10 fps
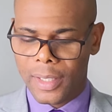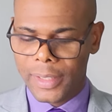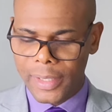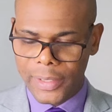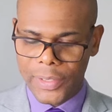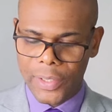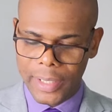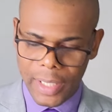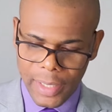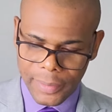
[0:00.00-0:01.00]
In this
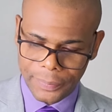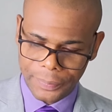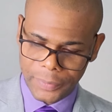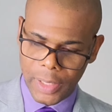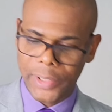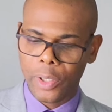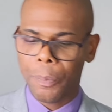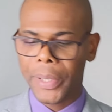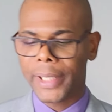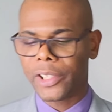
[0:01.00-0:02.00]
study, the
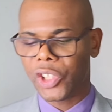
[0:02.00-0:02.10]
topic,